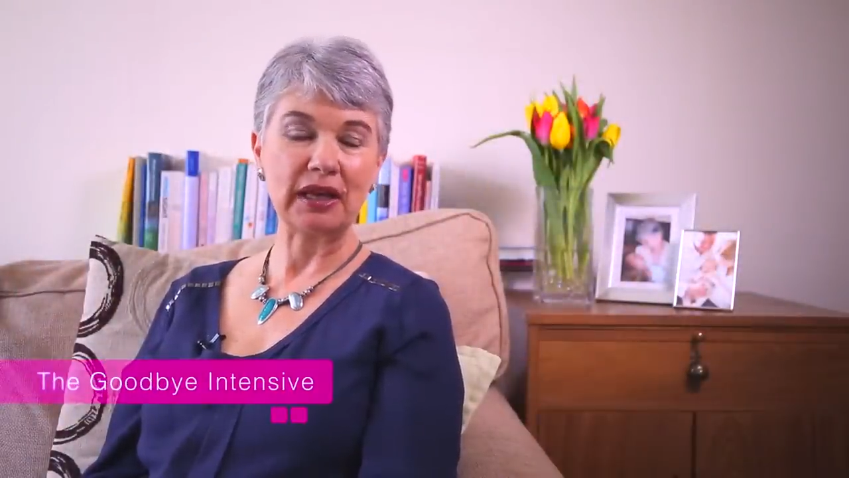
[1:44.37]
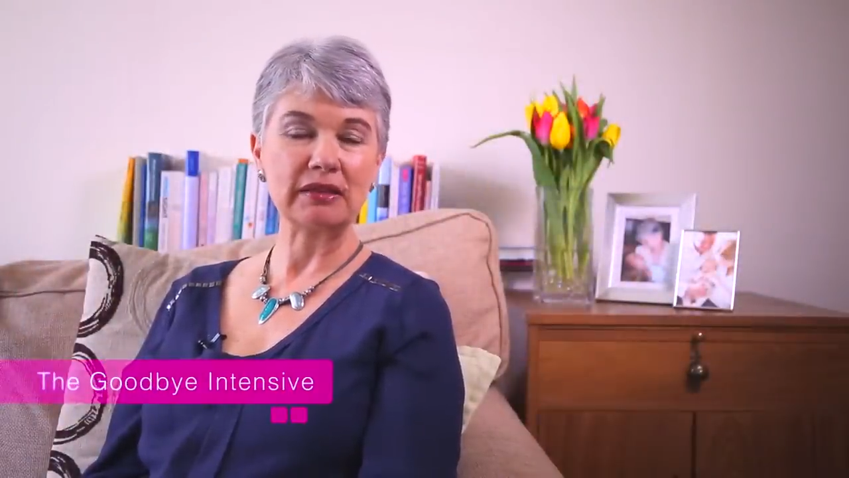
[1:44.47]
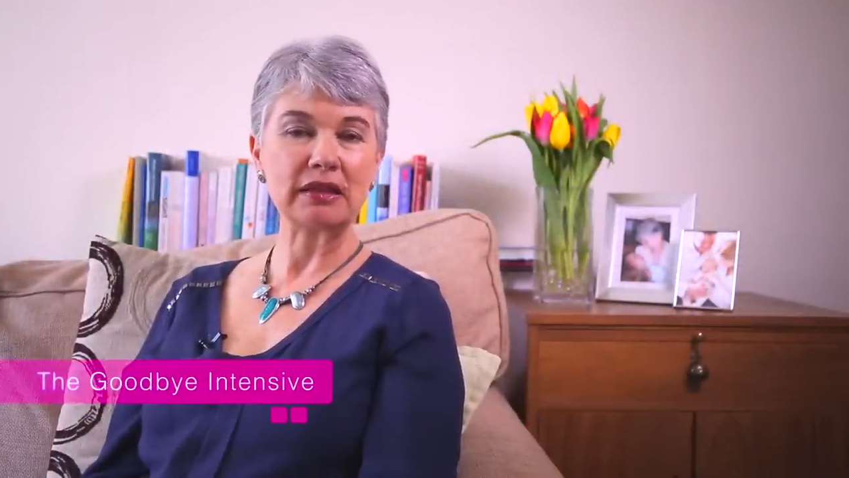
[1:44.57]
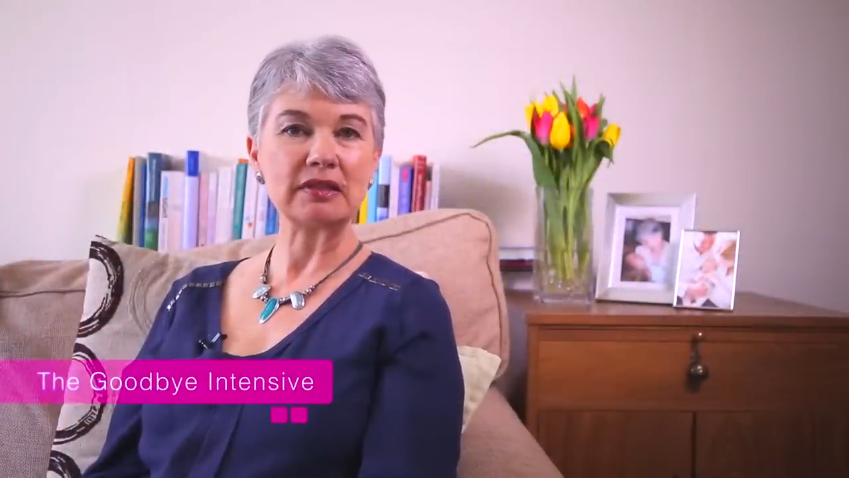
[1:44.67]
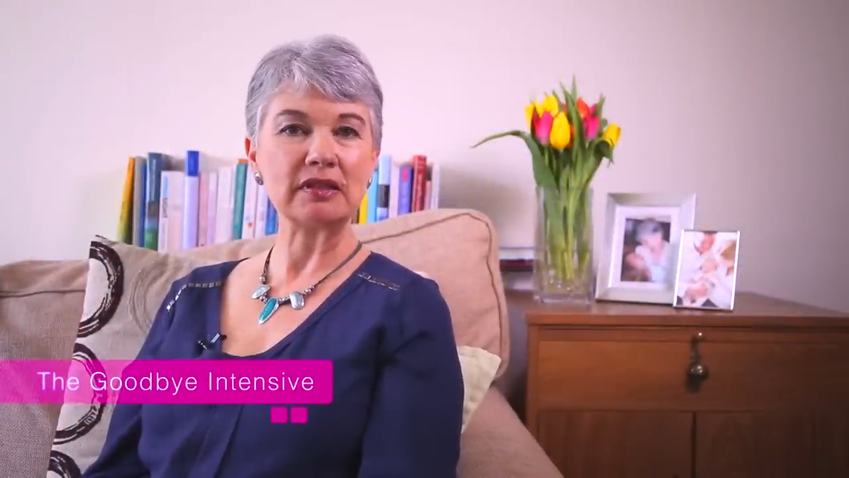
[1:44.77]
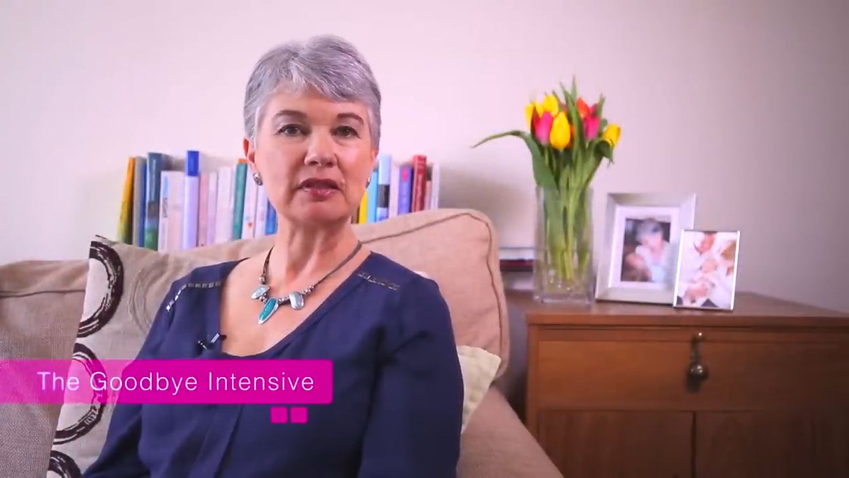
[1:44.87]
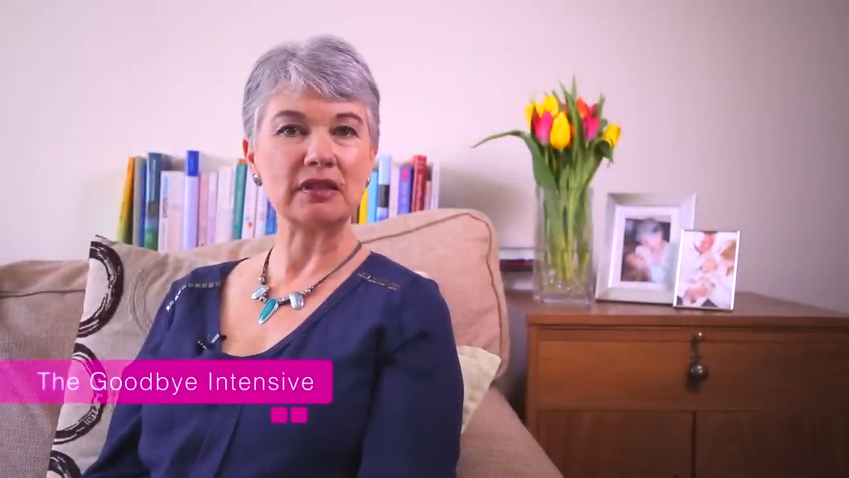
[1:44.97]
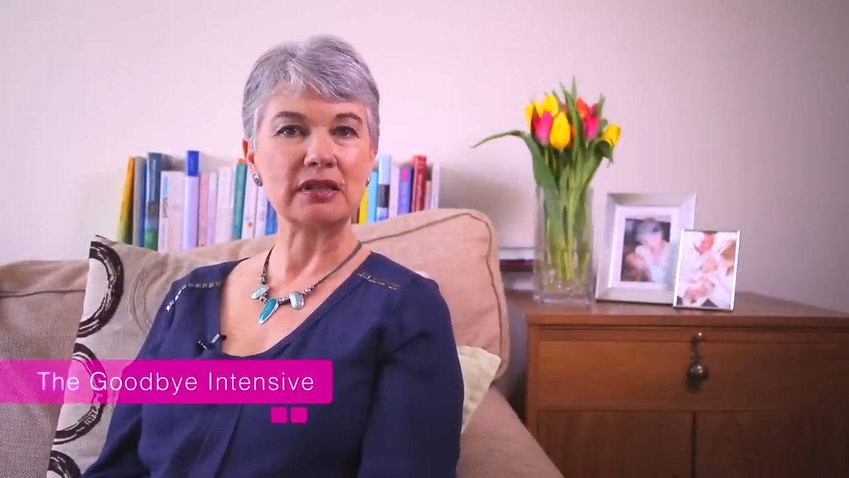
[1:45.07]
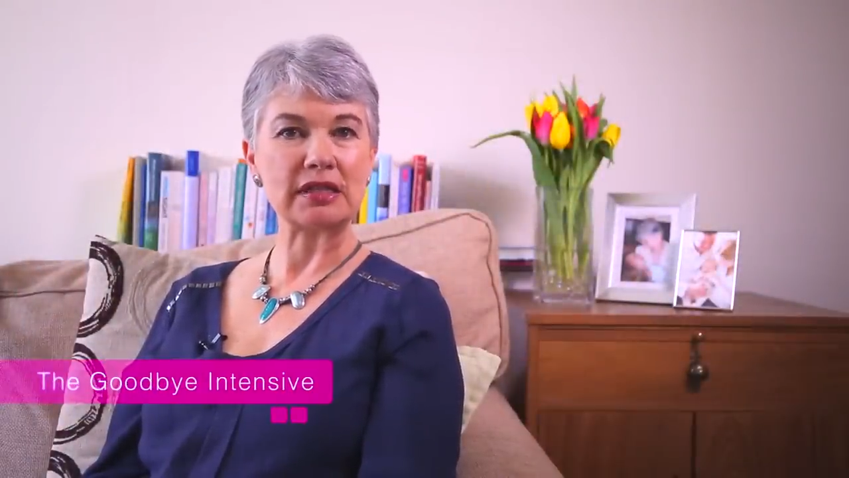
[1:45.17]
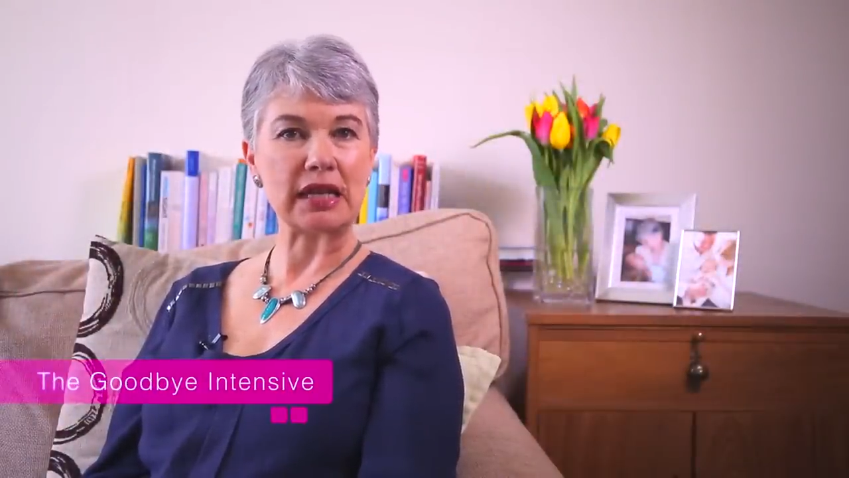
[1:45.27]
And this is
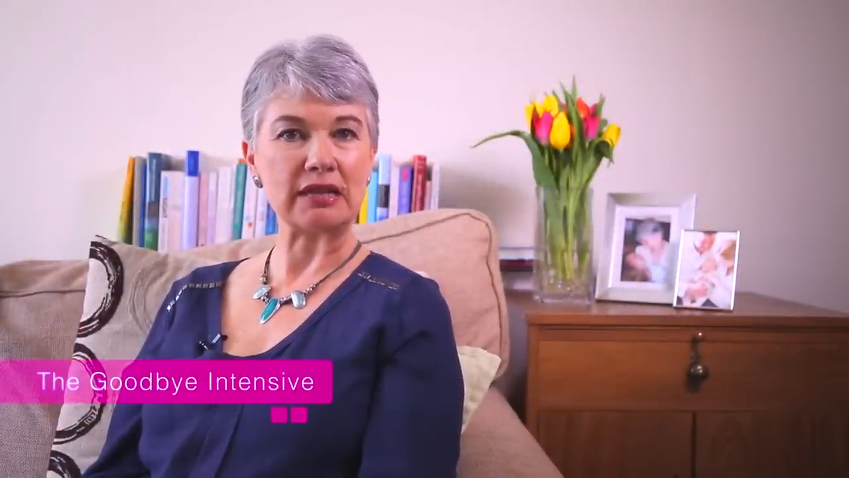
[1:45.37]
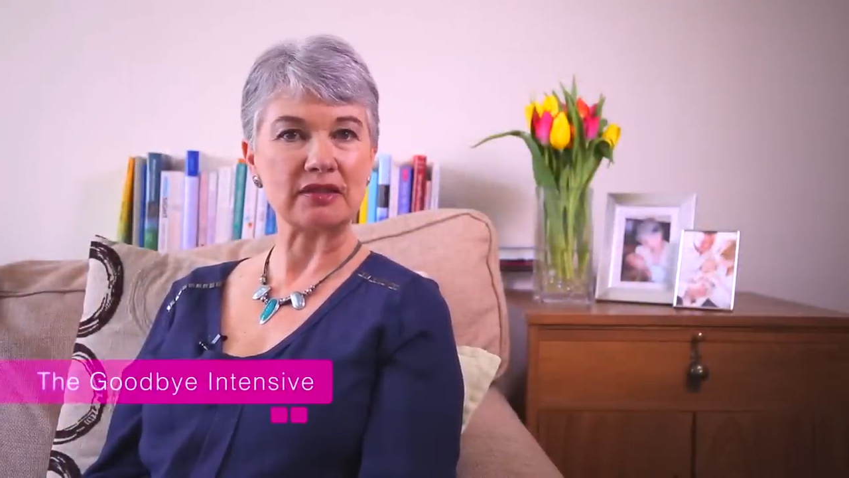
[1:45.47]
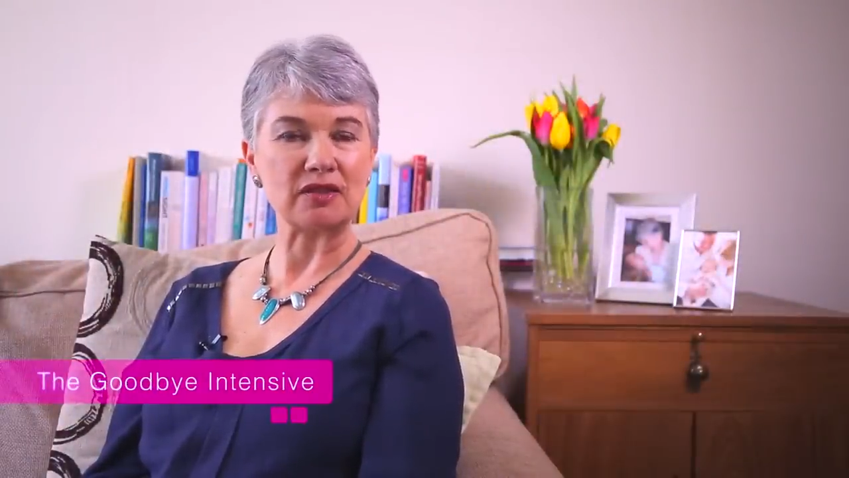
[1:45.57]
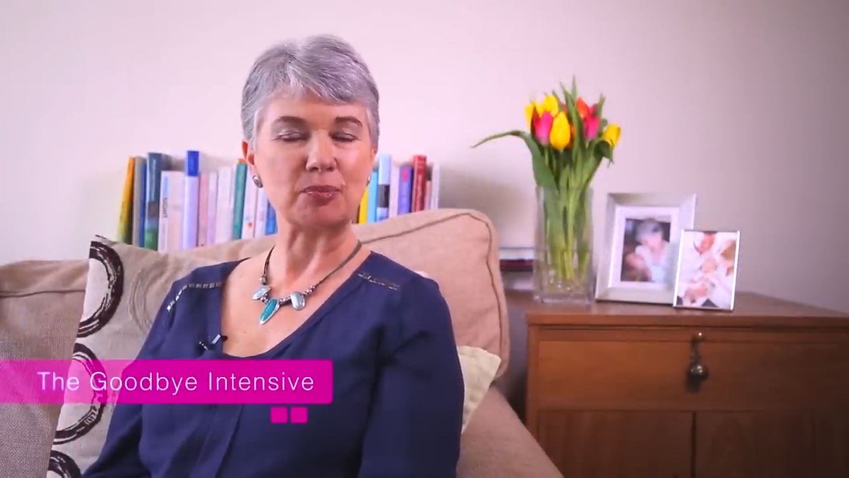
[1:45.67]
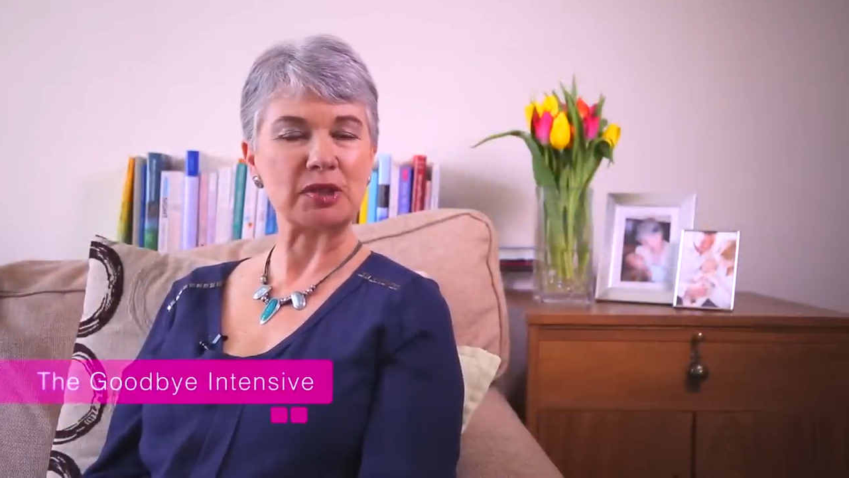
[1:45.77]
an intensive